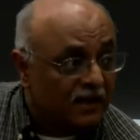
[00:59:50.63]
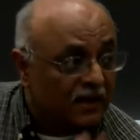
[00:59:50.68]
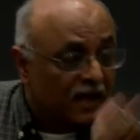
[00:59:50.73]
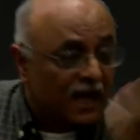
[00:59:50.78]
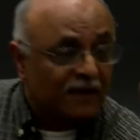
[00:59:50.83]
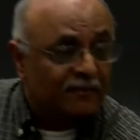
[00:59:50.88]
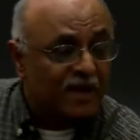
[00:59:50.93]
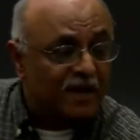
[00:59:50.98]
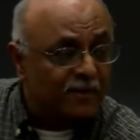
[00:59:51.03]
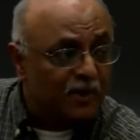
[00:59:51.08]

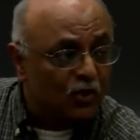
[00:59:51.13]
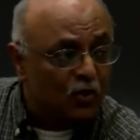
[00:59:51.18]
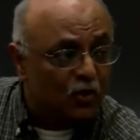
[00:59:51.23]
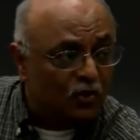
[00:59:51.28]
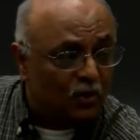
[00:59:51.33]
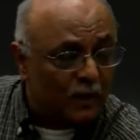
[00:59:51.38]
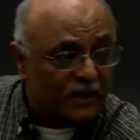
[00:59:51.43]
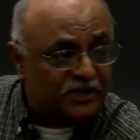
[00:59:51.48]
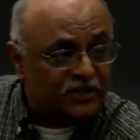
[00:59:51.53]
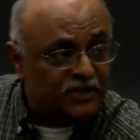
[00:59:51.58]
And maybe your
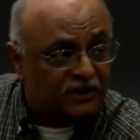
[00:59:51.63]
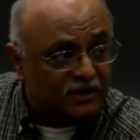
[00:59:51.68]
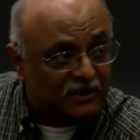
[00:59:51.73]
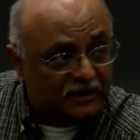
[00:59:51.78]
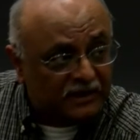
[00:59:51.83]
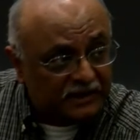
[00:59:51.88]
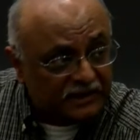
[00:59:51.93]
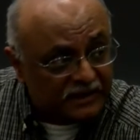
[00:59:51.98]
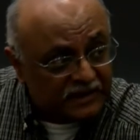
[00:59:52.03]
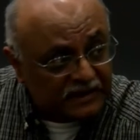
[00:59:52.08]
question, uh,
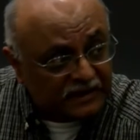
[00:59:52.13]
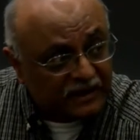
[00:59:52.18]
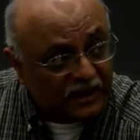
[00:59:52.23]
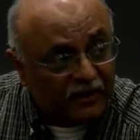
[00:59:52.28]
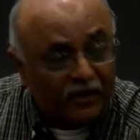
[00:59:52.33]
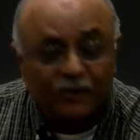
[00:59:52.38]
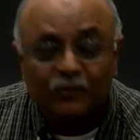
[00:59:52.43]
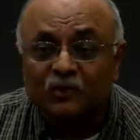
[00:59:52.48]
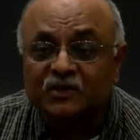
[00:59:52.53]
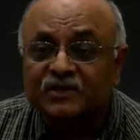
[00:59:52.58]
the, the
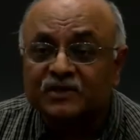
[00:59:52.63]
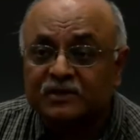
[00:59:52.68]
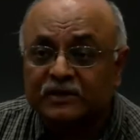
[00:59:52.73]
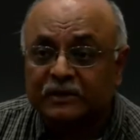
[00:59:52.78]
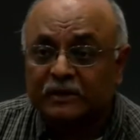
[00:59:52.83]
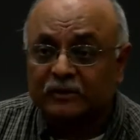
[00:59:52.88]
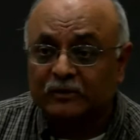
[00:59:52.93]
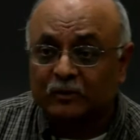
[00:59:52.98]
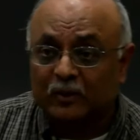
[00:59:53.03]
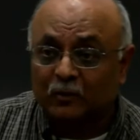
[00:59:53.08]
Karim, was
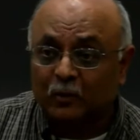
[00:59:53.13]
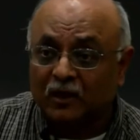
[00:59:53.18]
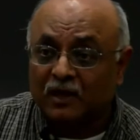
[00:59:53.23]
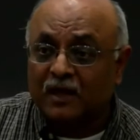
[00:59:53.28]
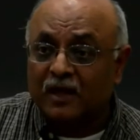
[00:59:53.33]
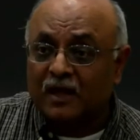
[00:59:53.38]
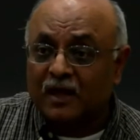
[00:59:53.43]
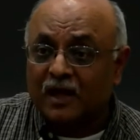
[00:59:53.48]
uh, well, what,